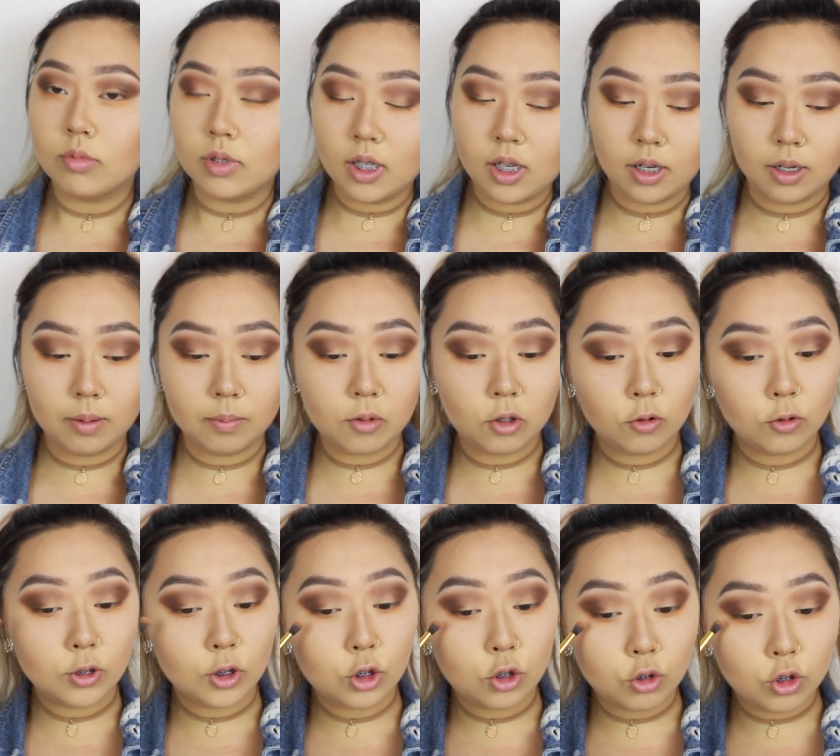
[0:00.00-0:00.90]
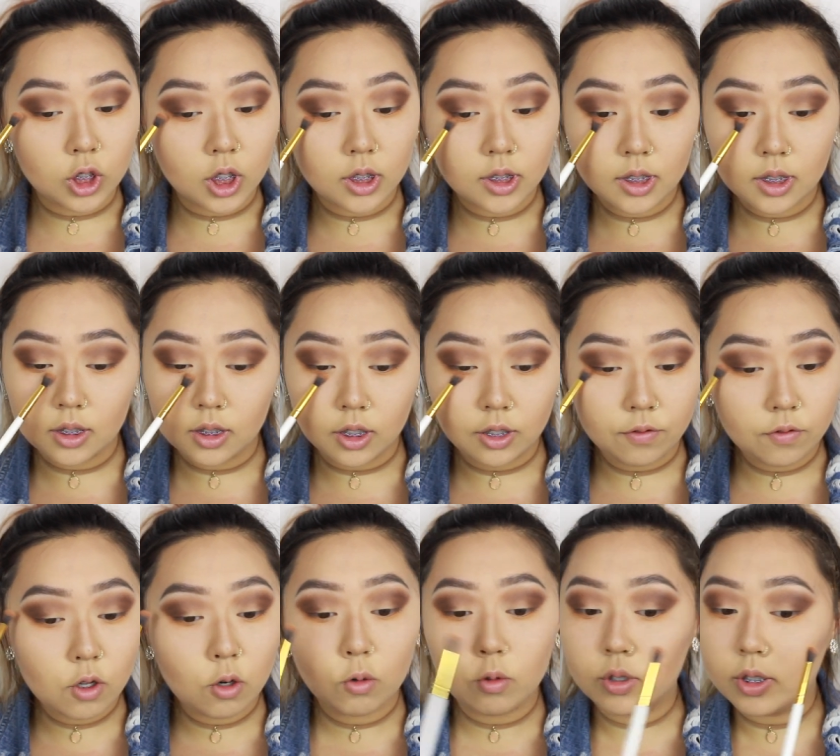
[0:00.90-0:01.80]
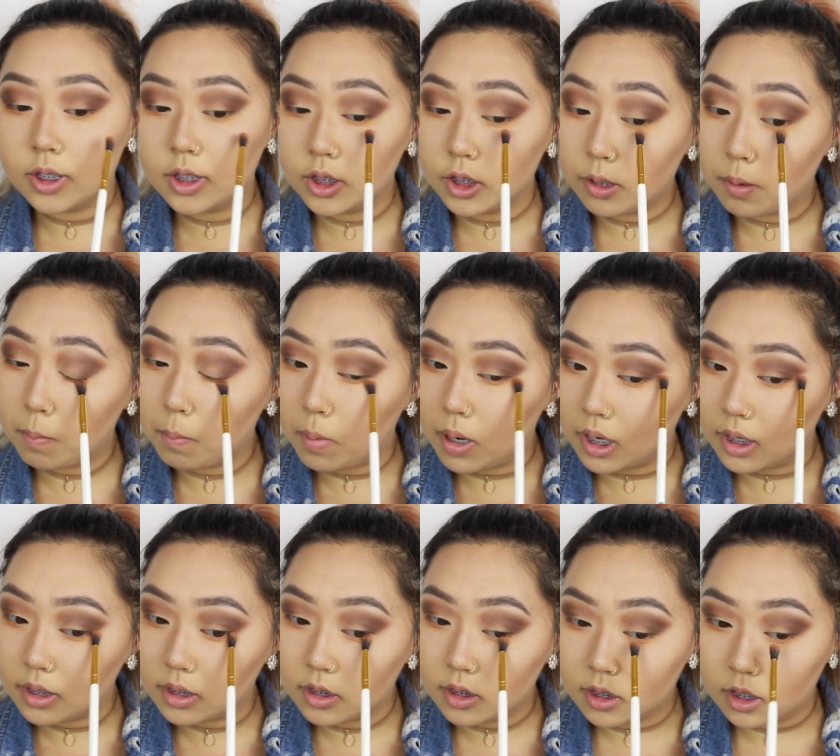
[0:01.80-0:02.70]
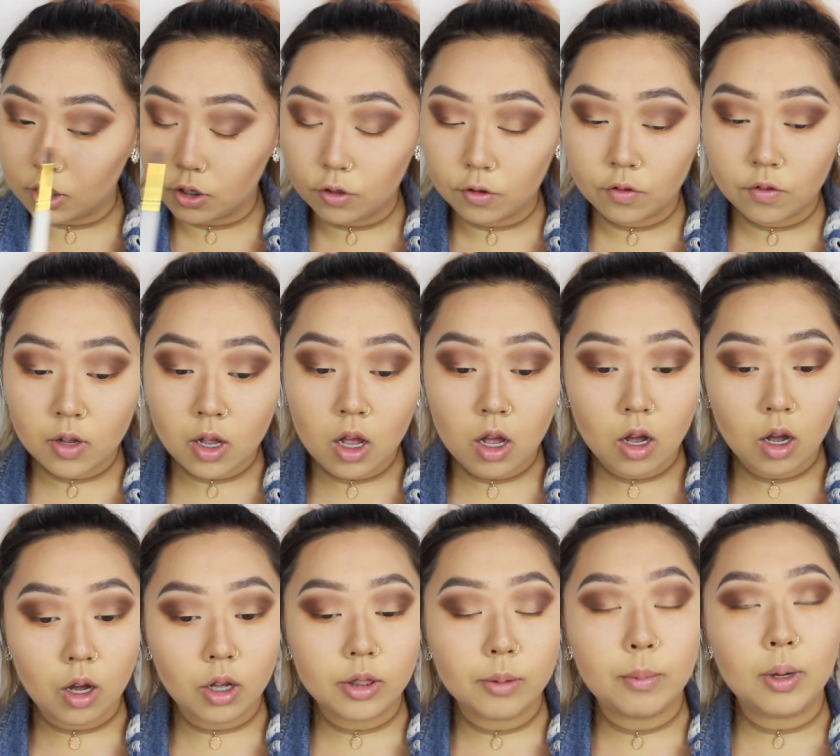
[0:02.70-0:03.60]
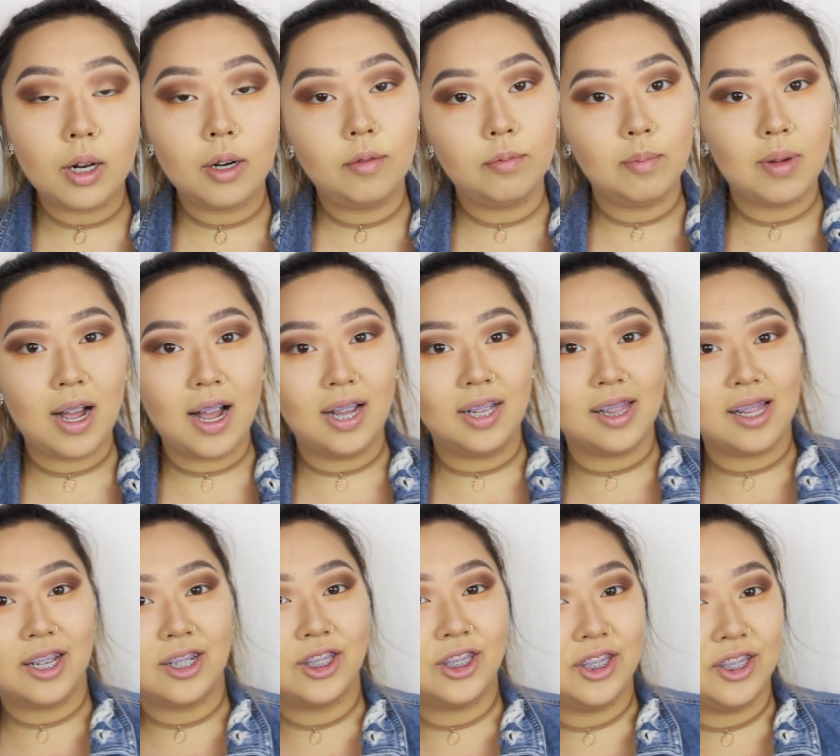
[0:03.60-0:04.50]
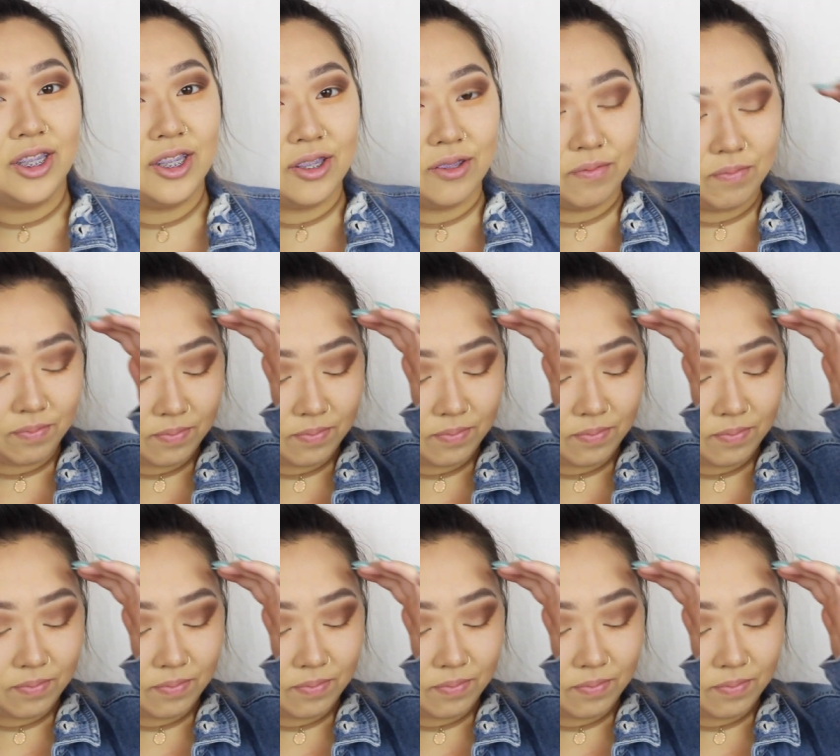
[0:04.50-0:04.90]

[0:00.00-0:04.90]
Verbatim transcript: Yeah, I'm going to just leave the orange by itself on the bottom of my eyelashes.